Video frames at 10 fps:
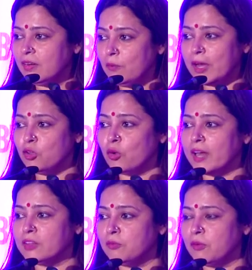Where do you
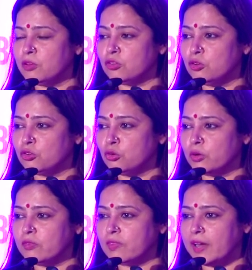get the permission to
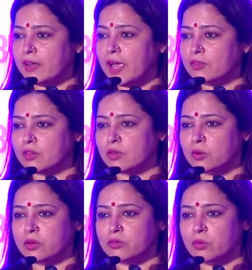shoot inside a high
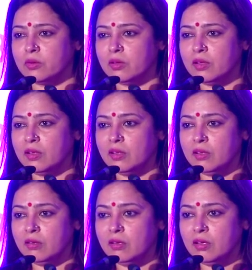security zone?
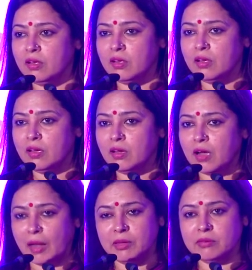
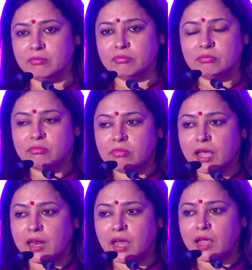I mean,
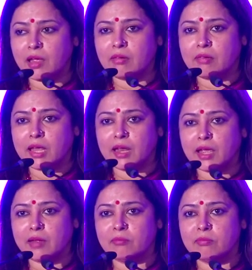can I, can
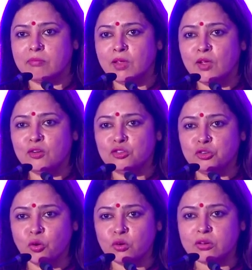I
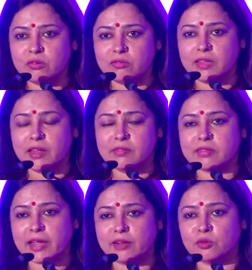shoot the
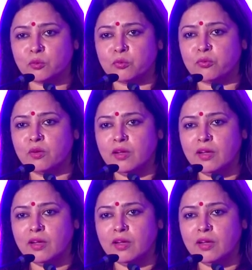insides of